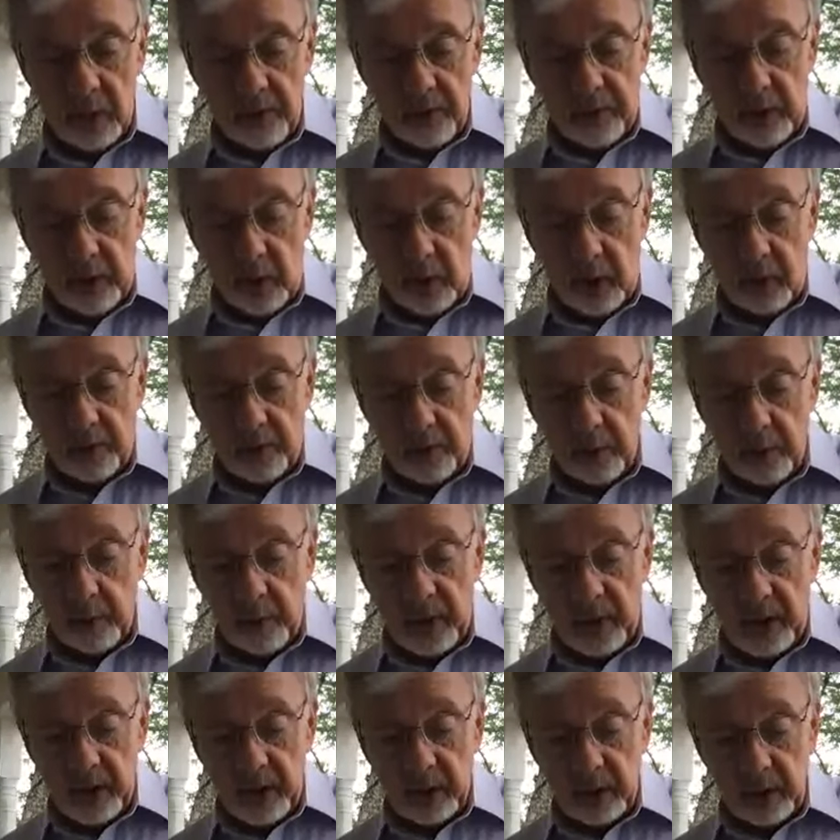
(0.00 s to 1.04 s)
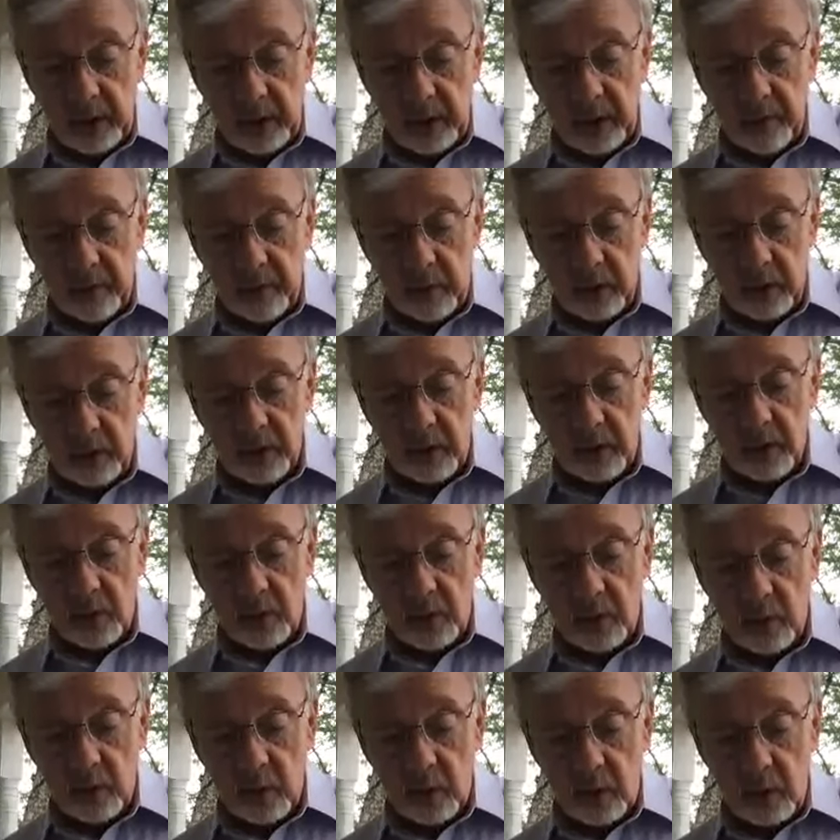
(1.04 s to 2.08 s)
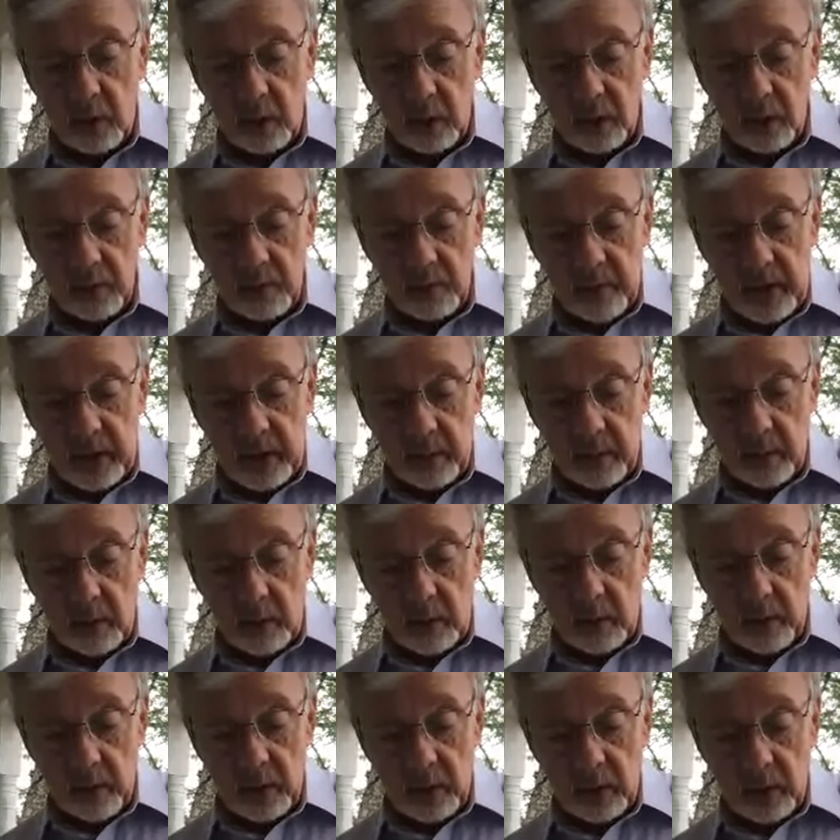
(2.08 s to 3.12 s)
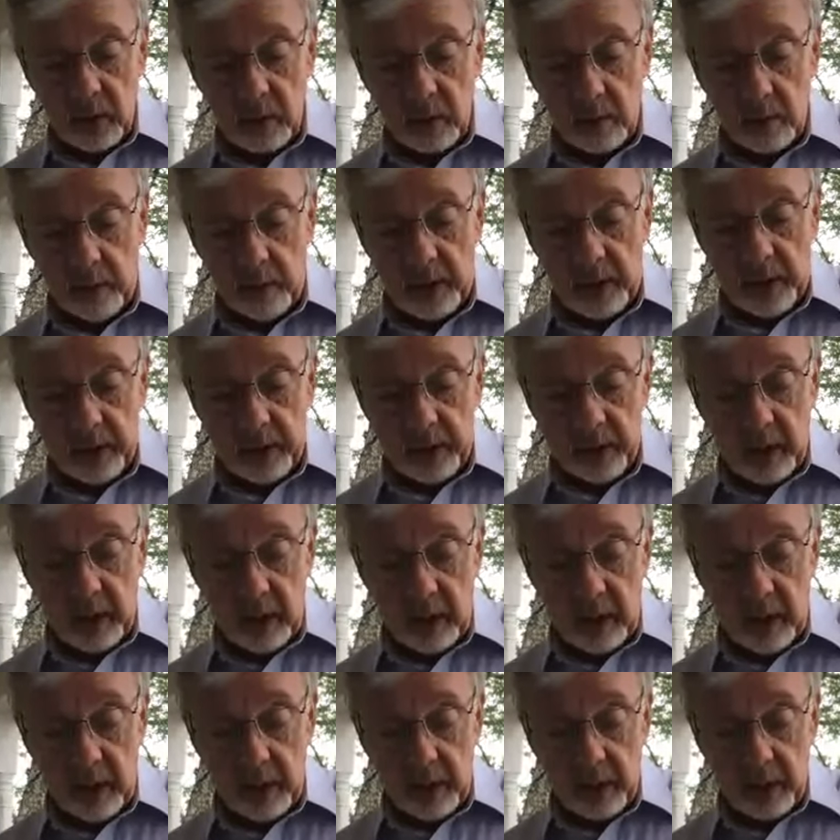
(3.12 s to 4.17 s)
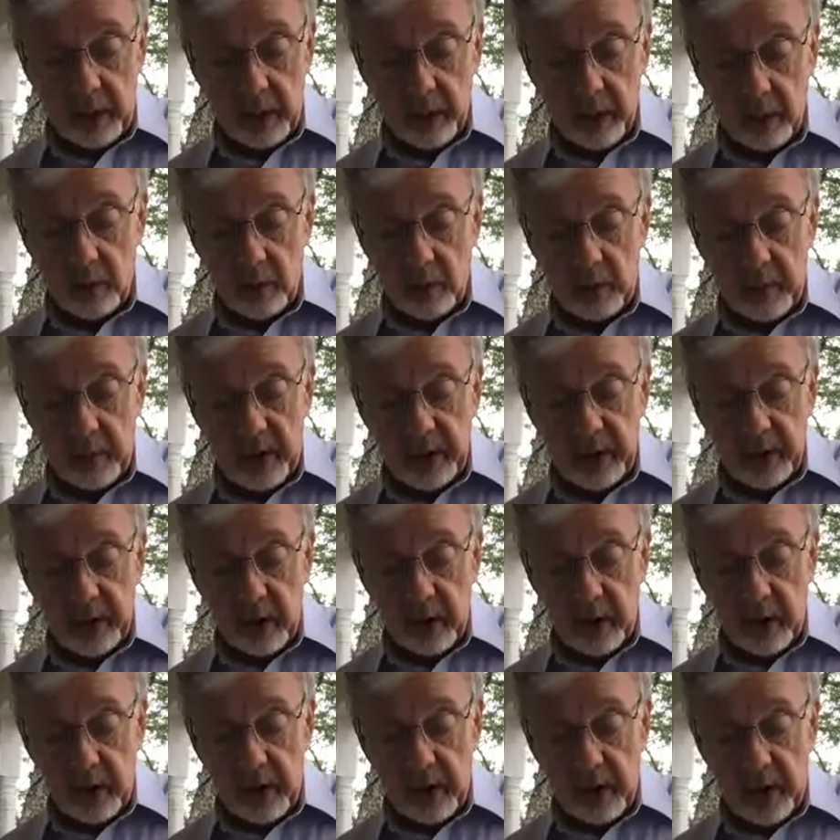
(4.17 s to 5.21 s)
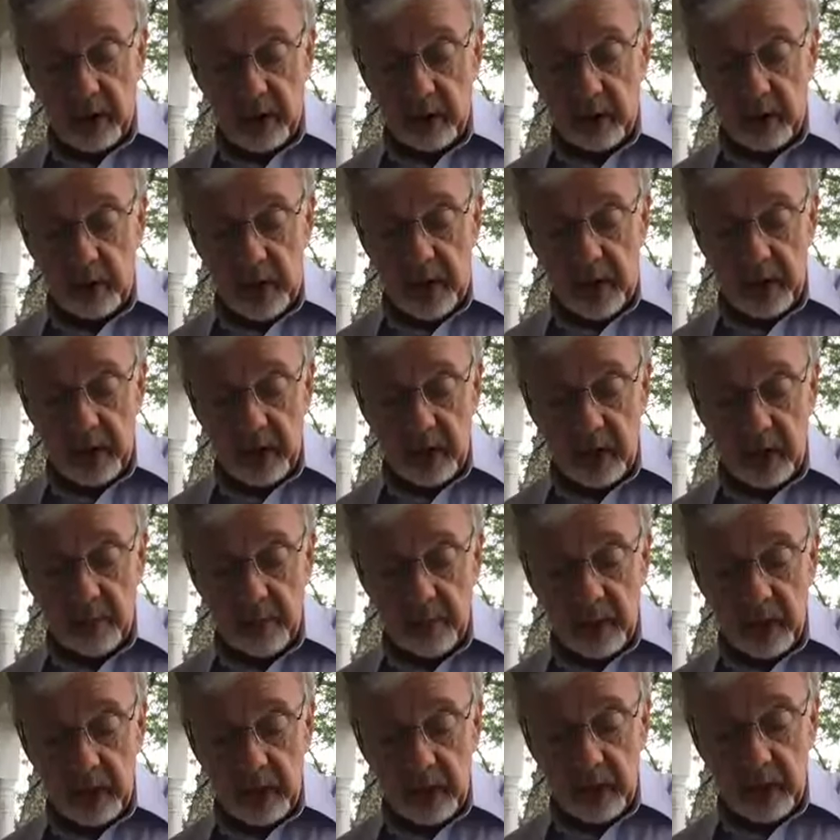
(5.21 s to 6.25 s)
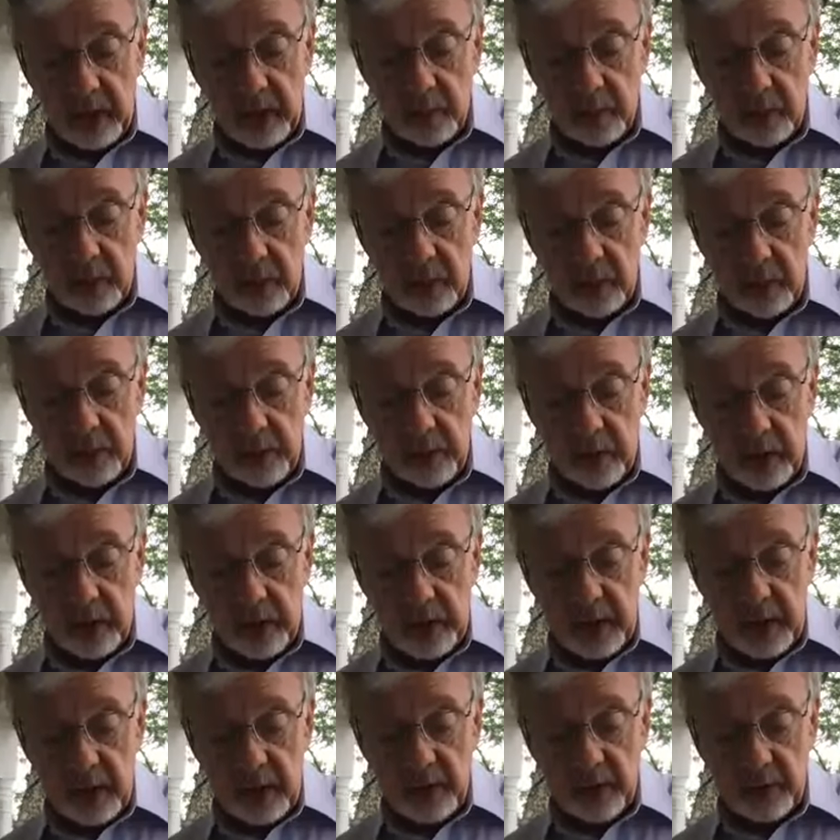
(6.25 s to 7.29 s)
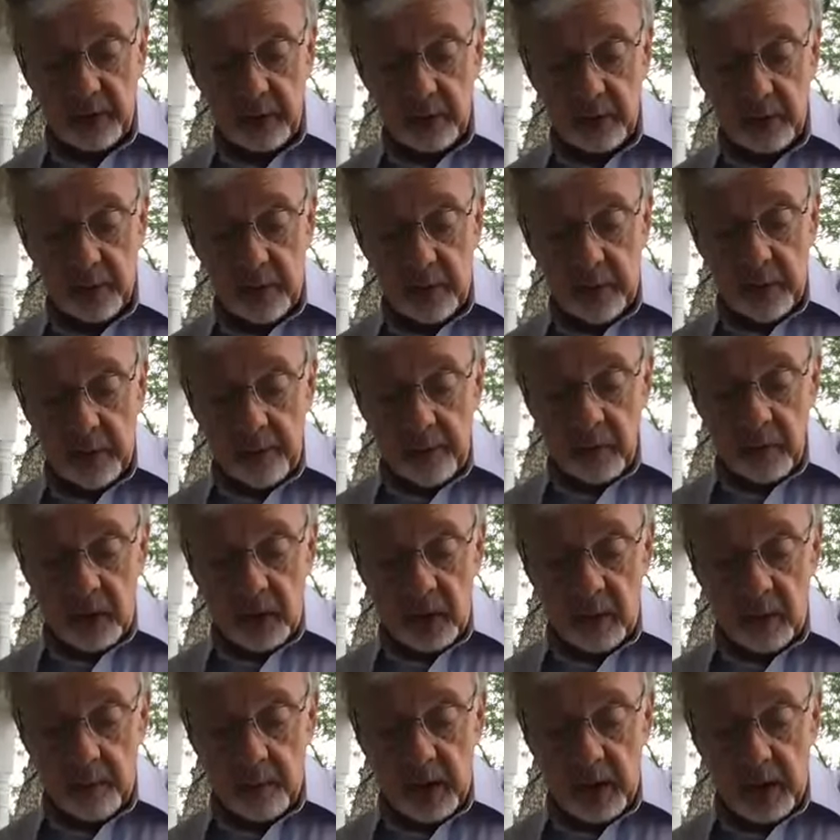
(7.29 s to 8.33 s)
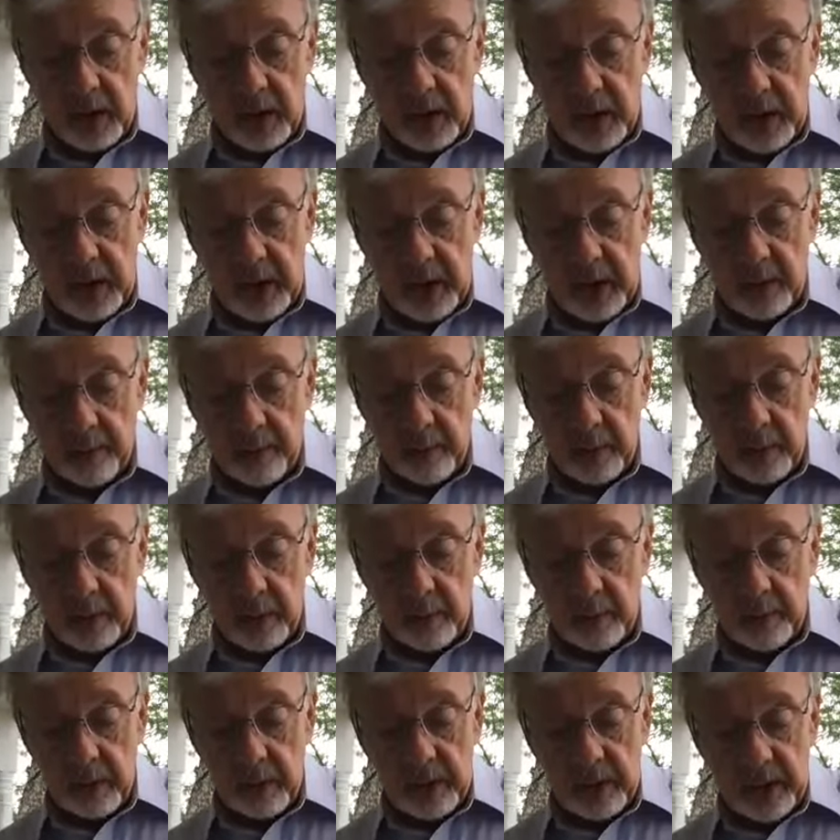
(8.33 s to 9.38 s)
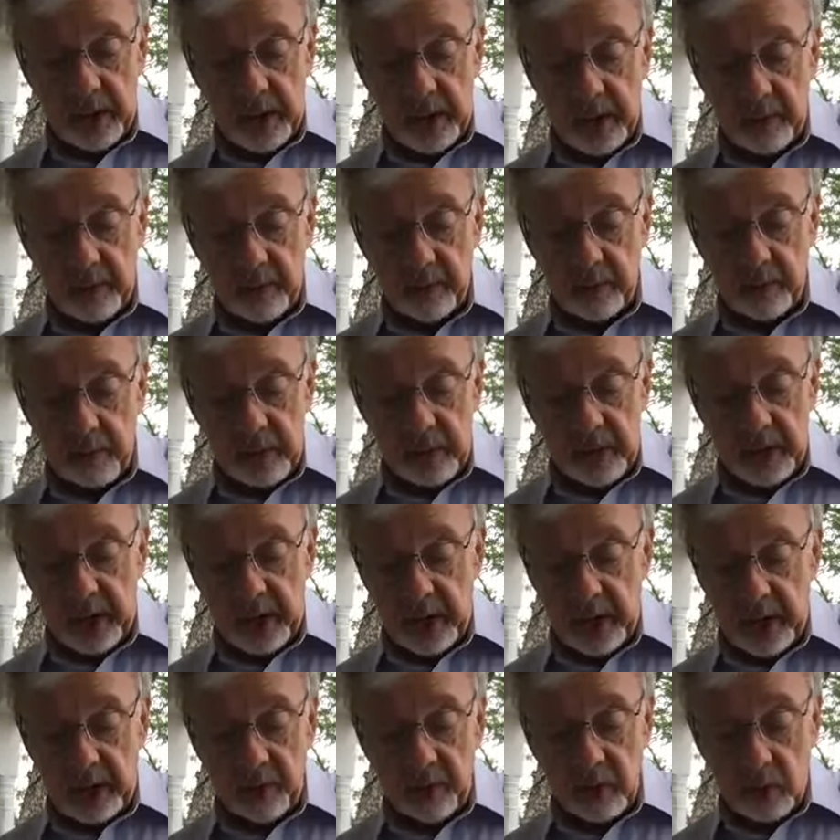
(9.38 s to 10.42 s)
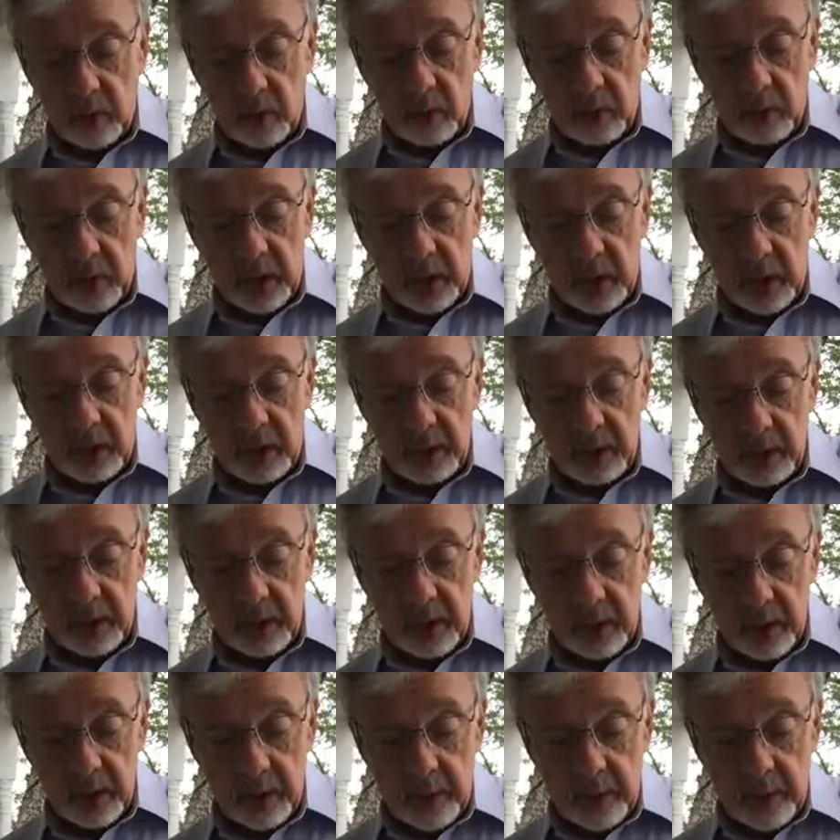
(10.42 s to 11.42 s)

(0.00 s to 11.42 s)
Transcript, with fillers: Far from my deliverance are the words of my groaning. My God, oh my God, I cry day by day, but you do not answer, and by night, but but I have but I have no rest.